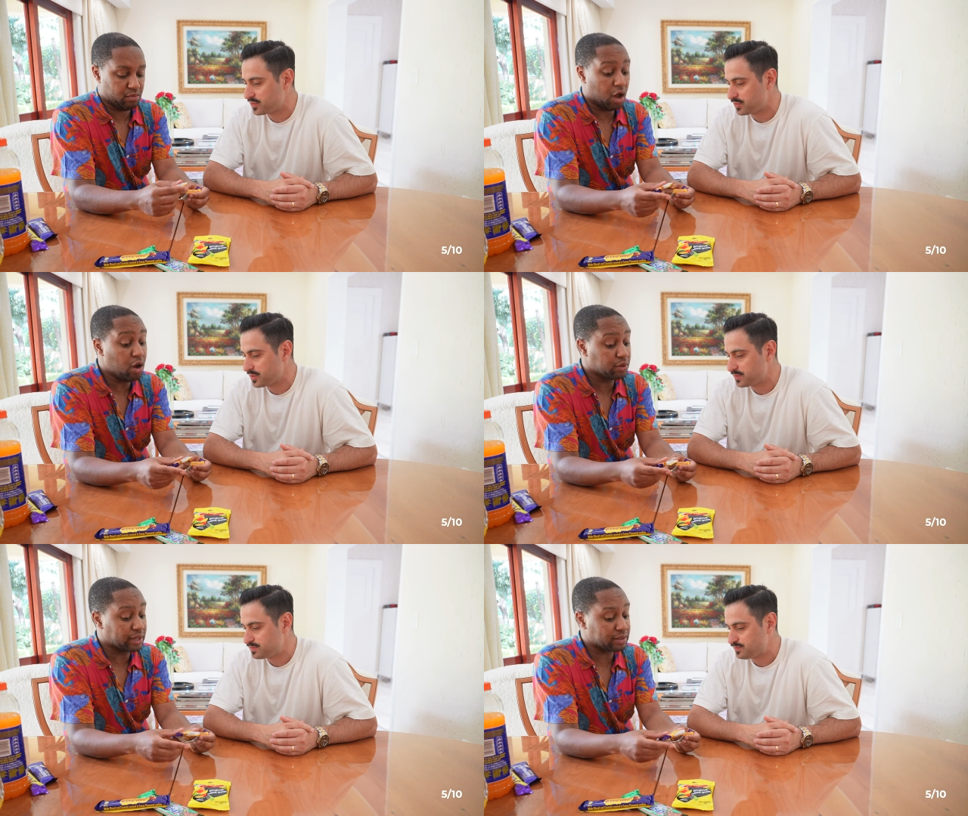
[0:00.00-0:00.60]
Speaker 1: to it.
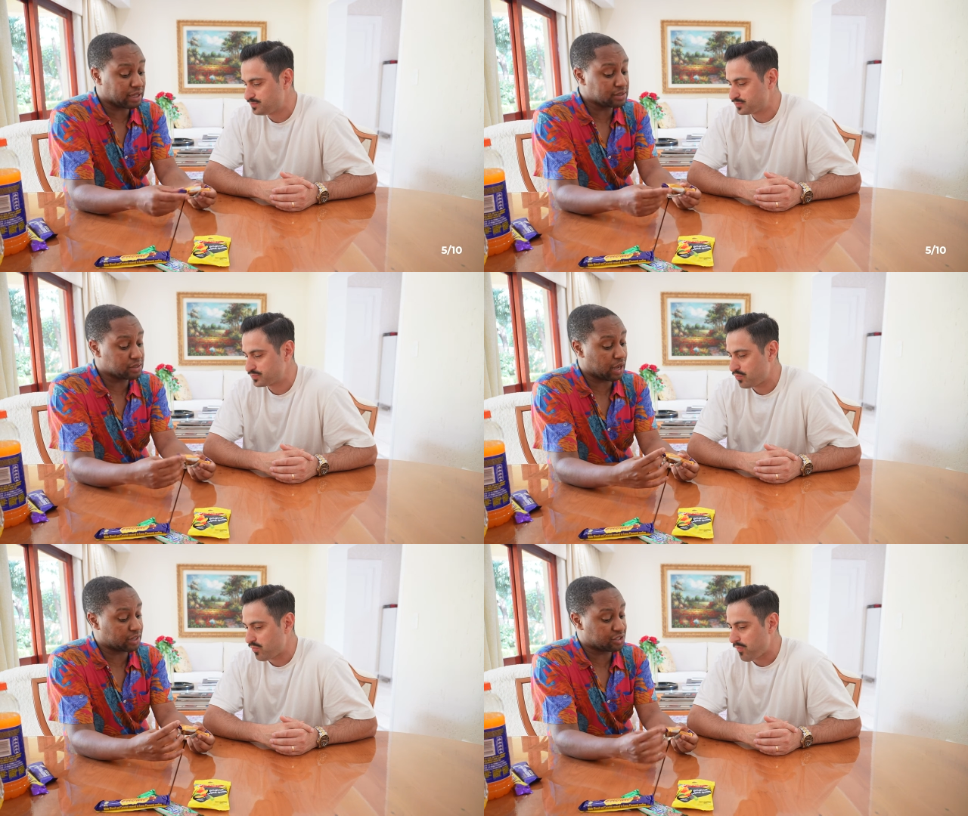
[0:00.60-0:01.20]
Oh, that
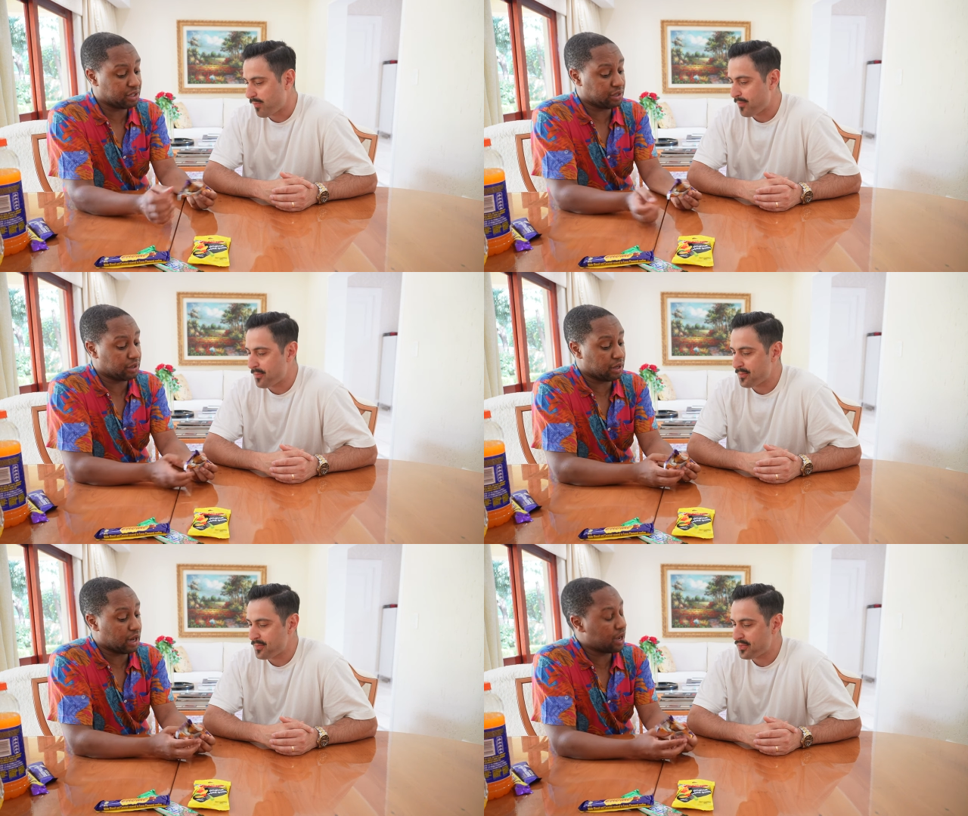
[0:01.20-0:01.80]
that's
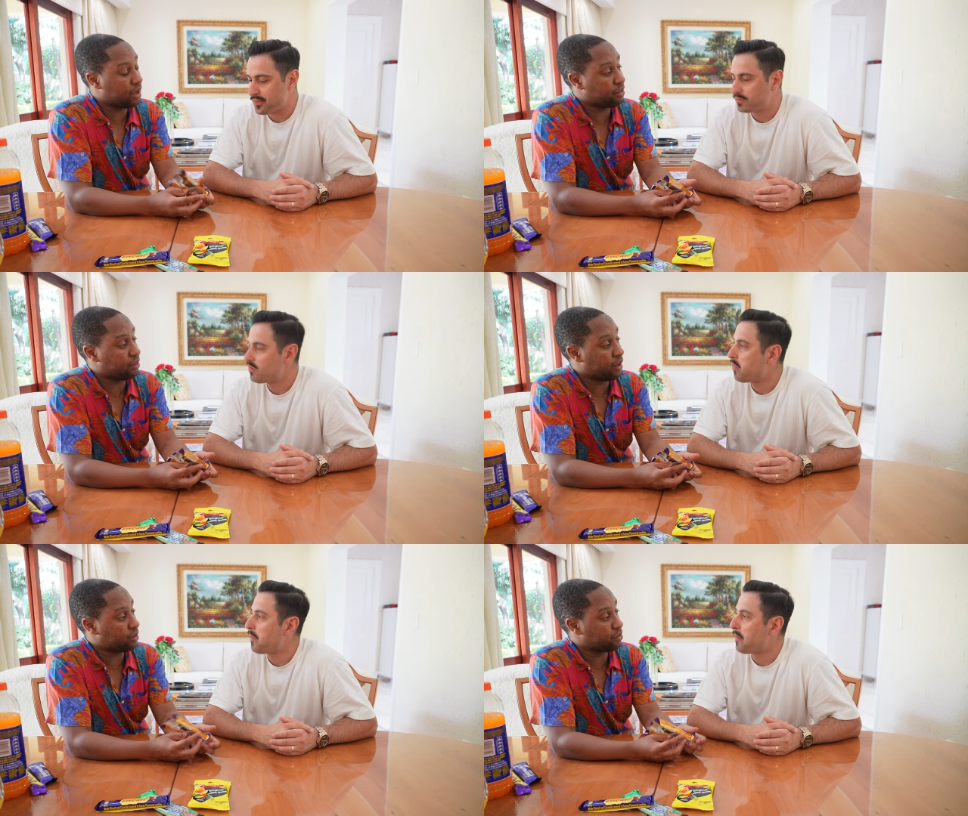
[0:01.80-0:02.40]
actually higher
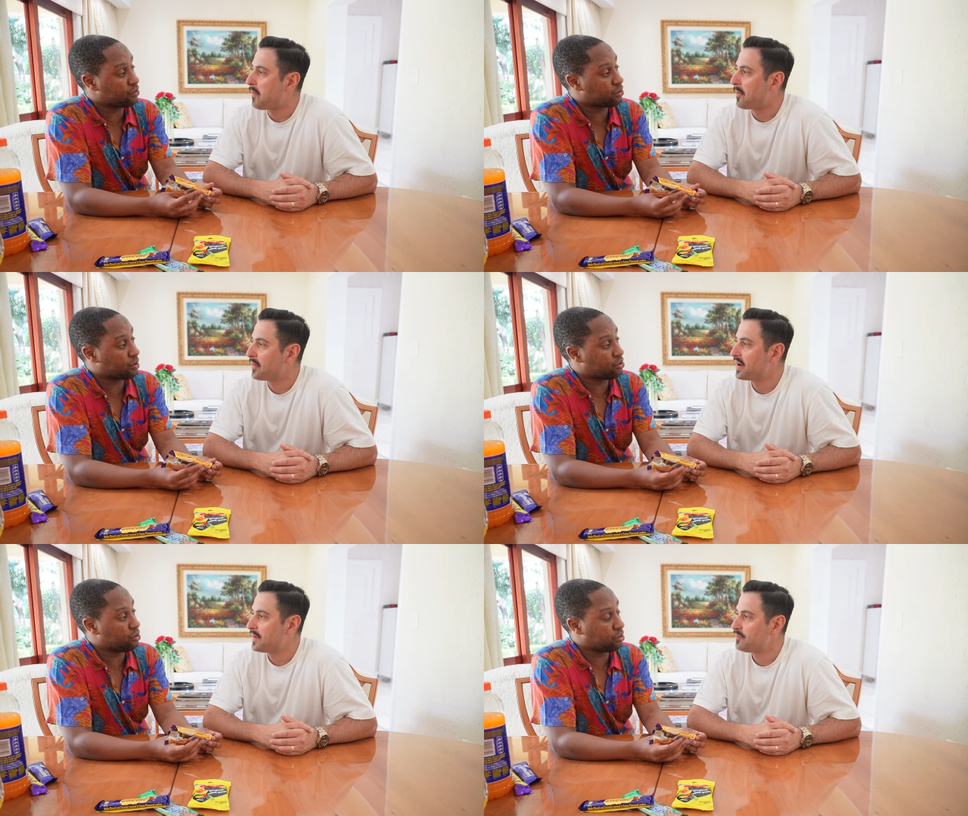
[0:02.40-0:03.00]
than the others
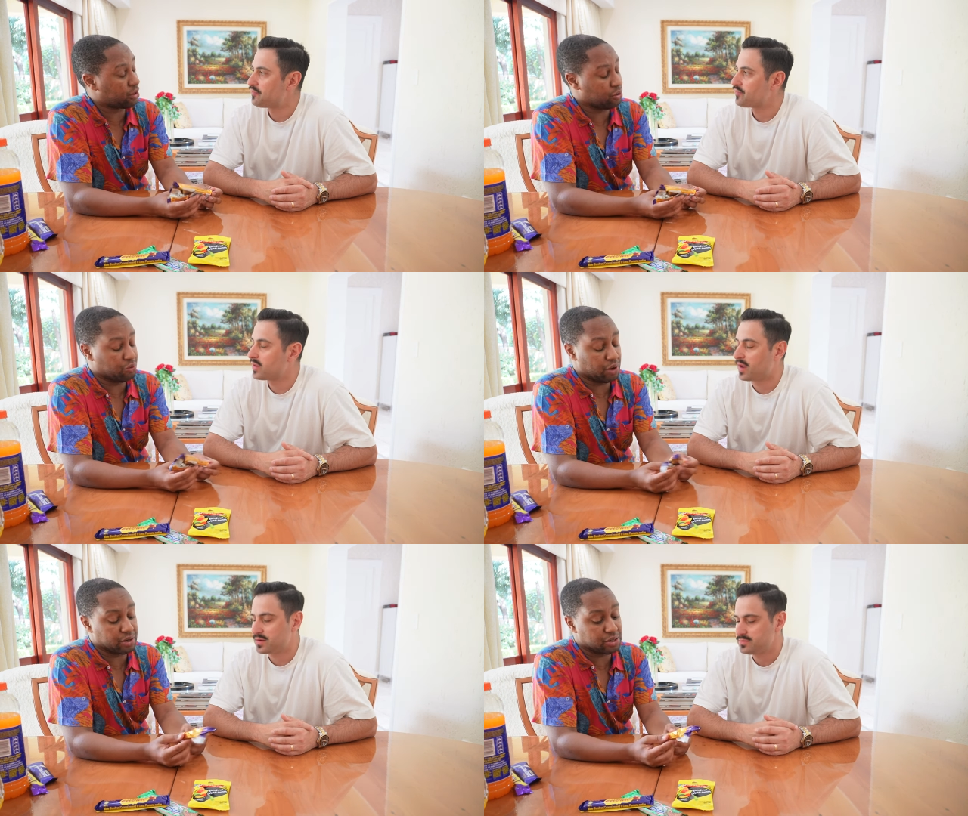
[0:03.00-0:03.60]
that yeah. you, that
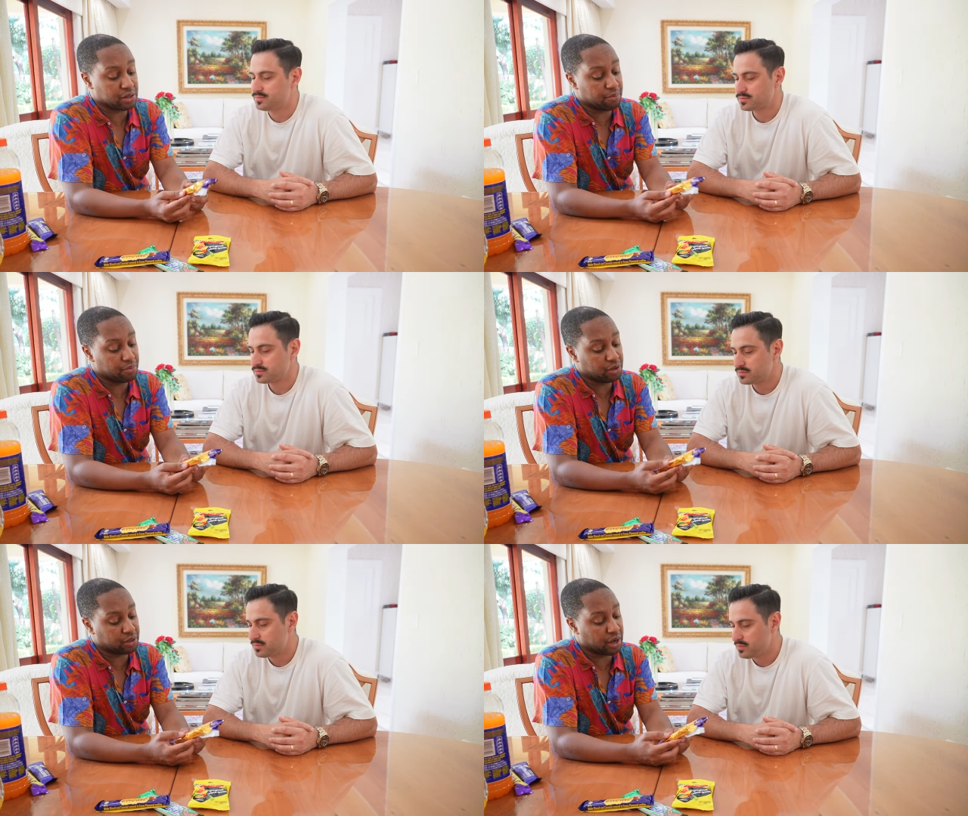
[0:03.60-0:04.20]
you yeah. rated
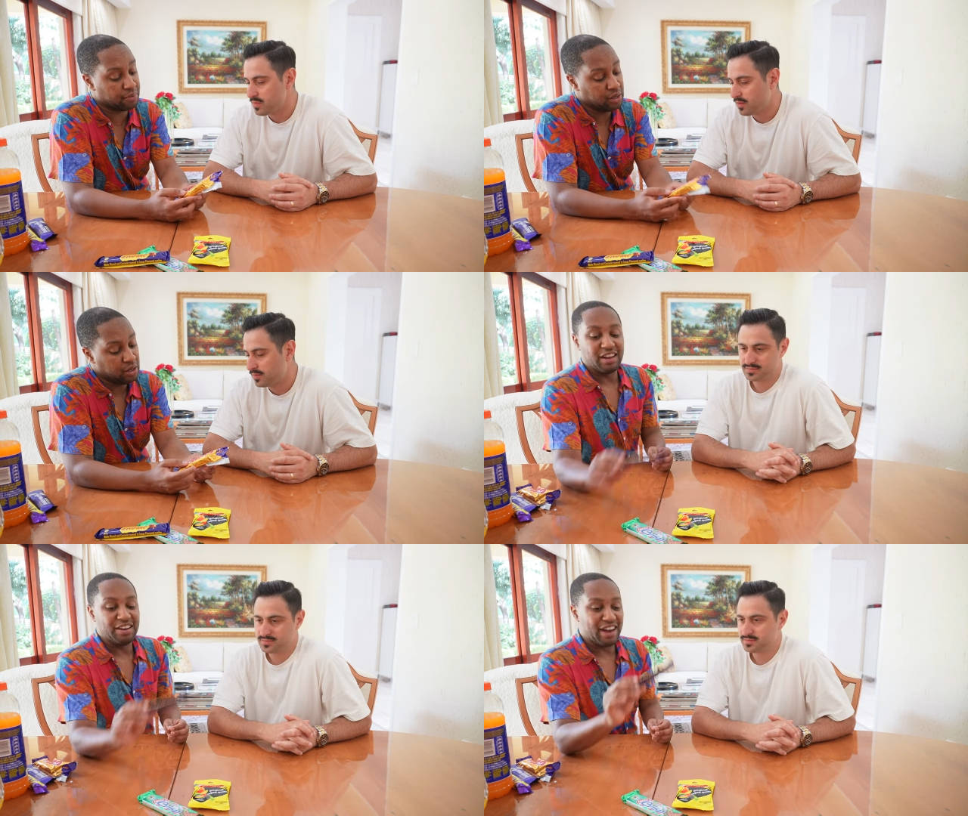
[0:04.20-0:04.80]
them. Okay,
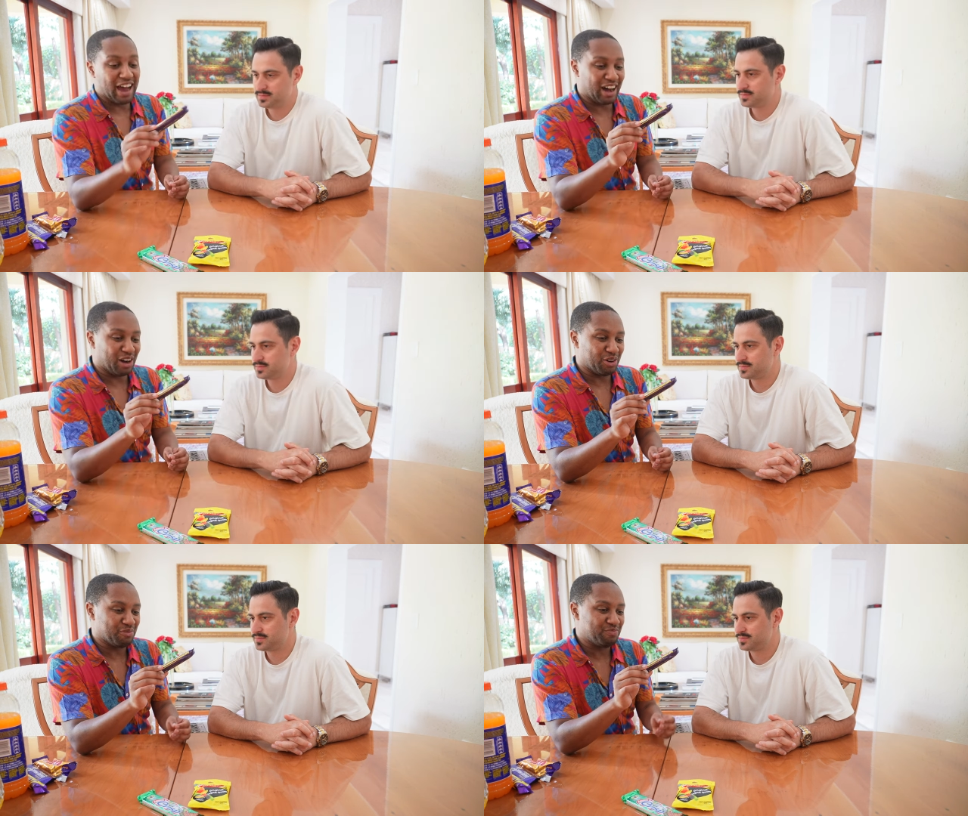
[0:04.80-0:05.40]

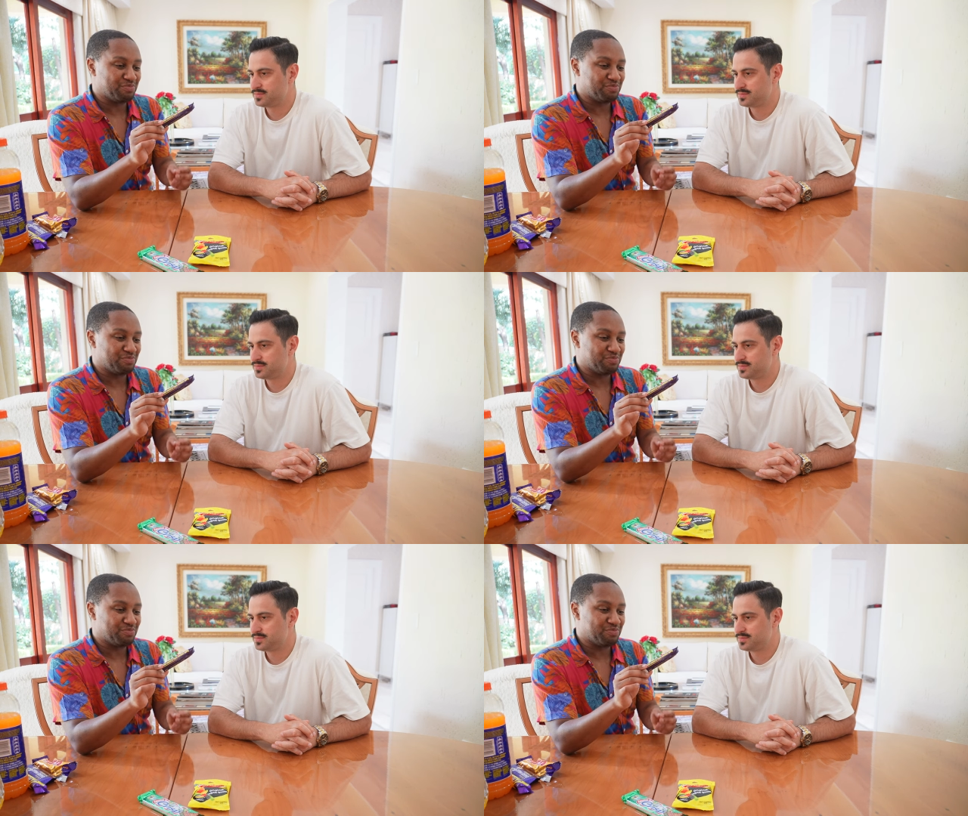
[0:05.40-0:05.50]
now.